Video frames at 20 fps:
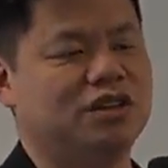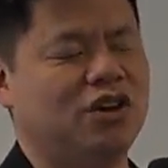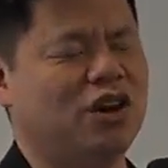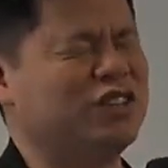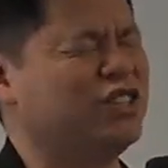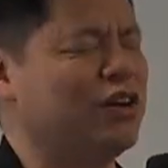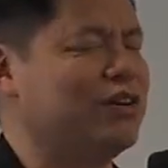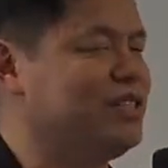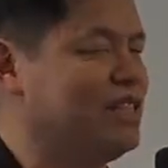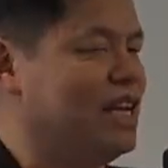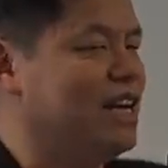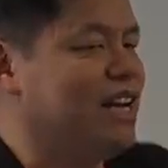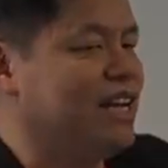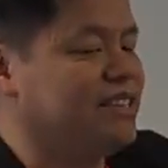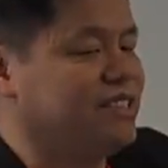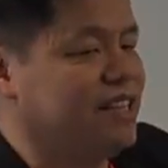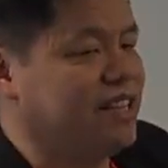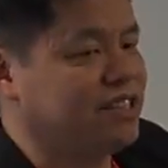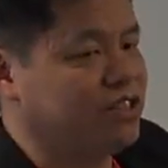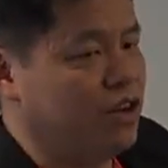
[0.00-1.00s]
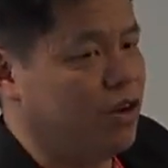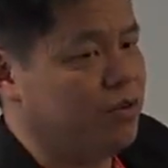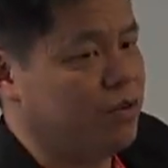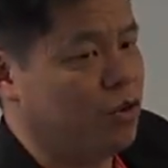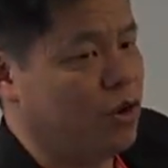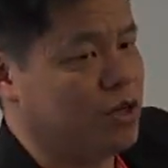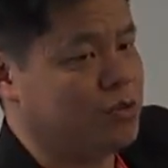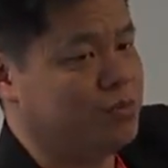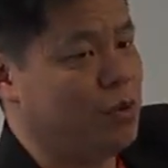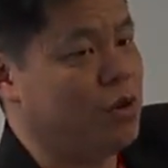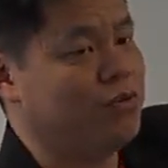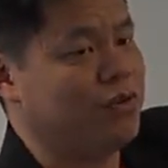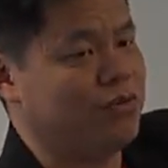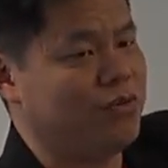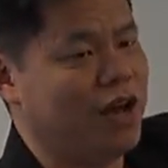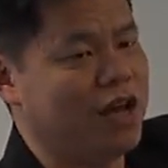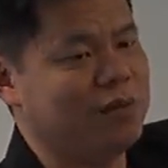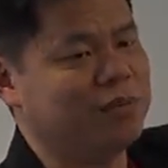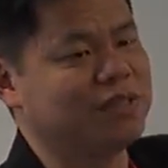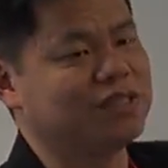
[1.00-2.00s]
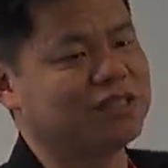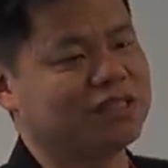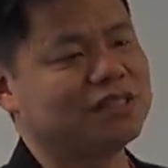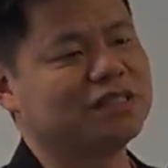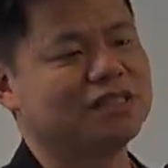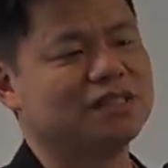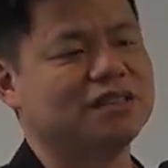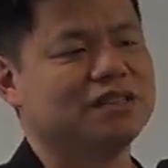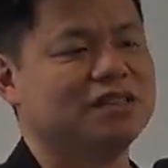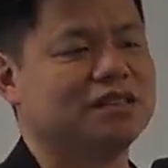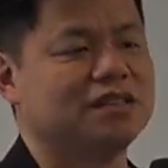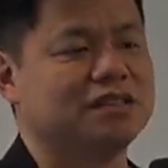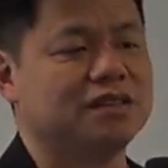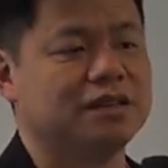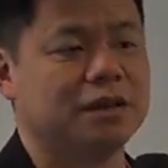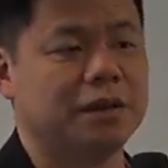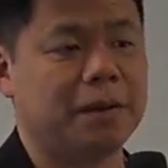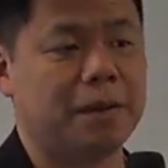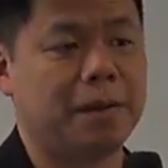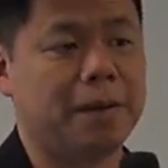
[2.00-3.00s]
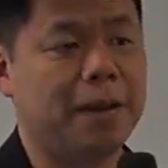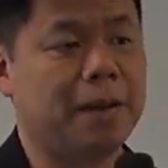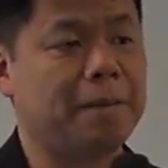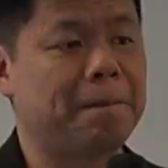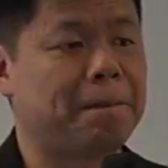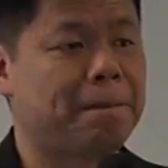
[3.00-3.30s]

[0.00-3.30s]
Oh, sorry, it's NSX on across both environments. Yeah.